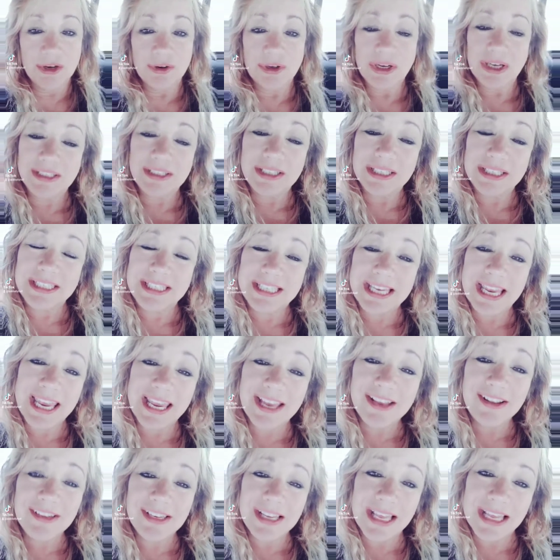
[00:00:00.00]
Got the
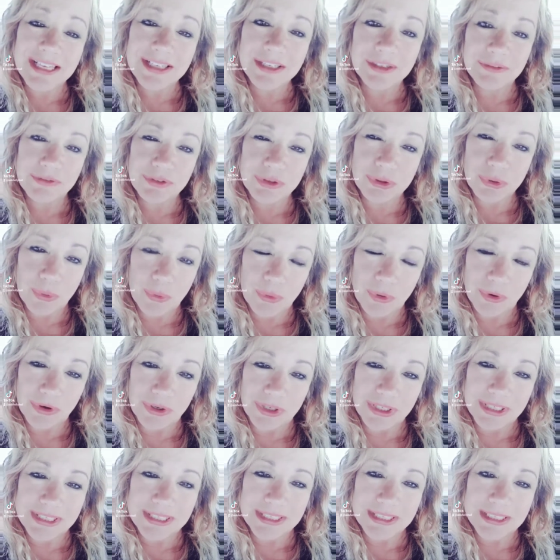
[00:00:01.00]
tail end of
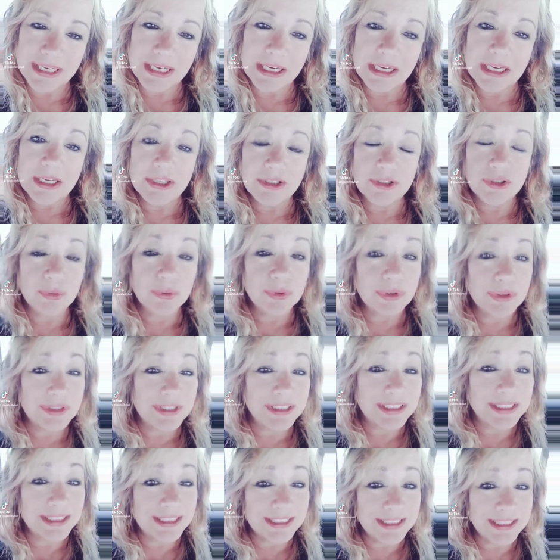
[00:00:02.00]
Taurus. So we're
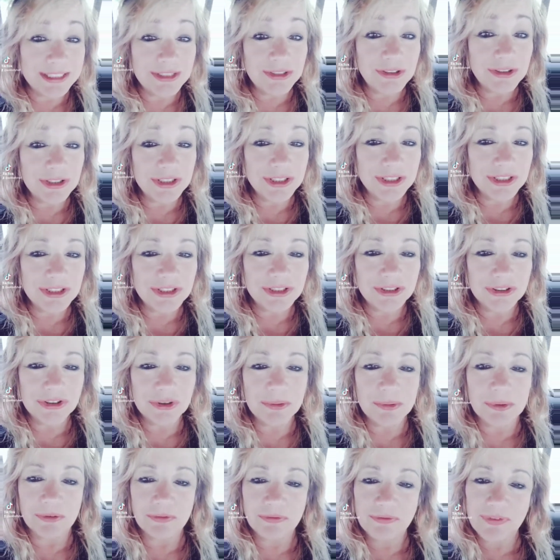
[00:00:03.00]
still
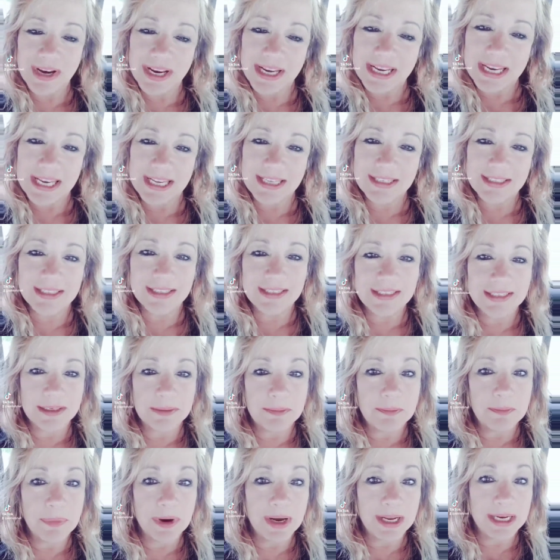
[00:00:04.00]
concerned about finances
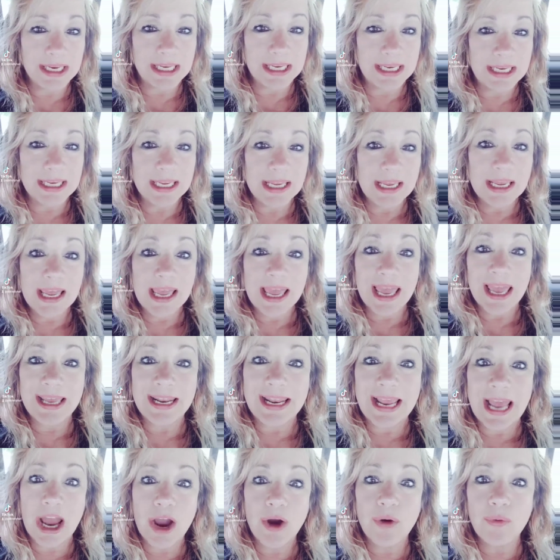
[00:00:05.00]
and money
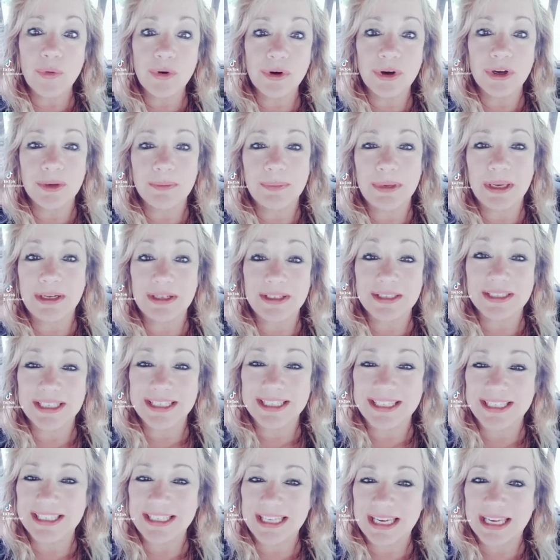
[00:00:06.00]
and how we're going to be able to
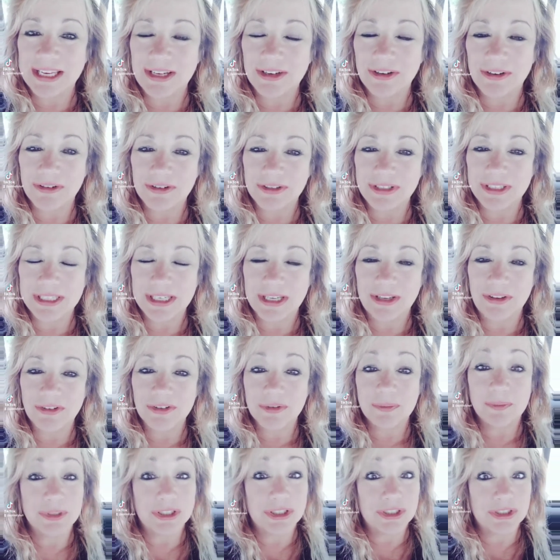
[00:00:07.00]
sustain
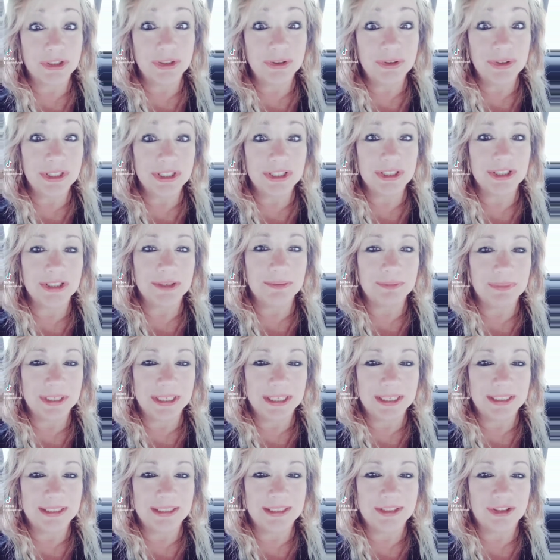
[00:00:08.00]
ourselves. But soon it's going to
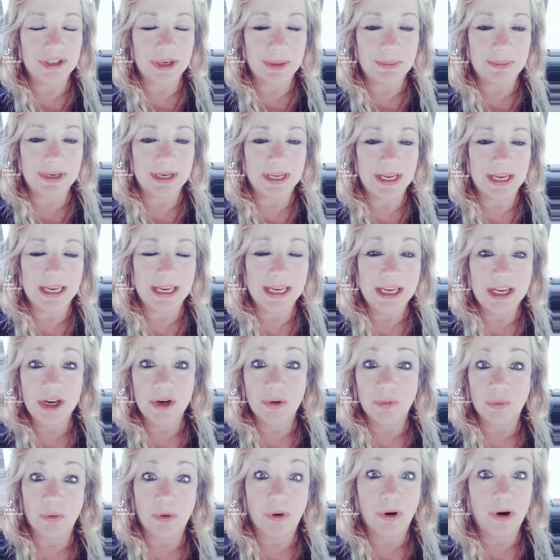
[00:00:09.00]
be into Gemini.
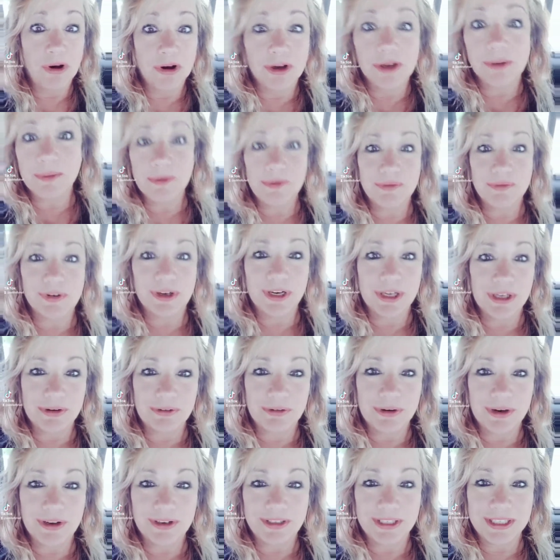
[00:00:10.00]
We're all going to be running
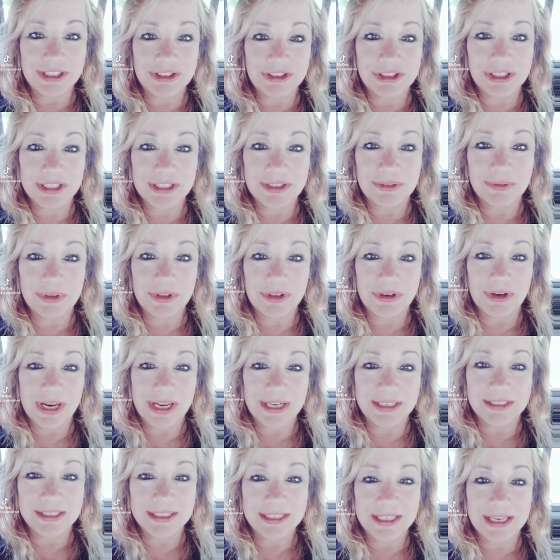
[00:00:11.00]
around like chickens with our
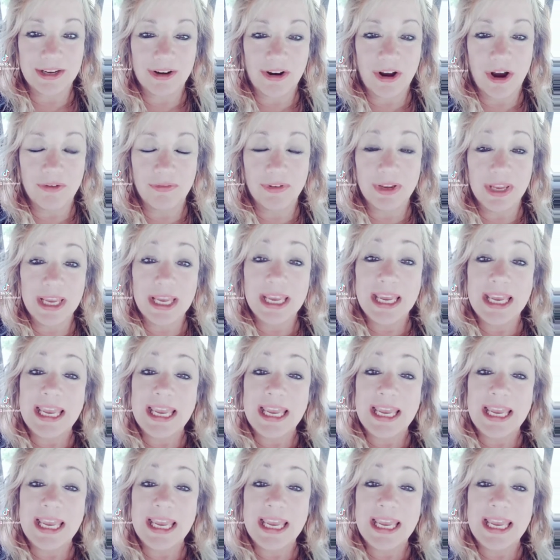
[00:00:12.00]
heads cut off.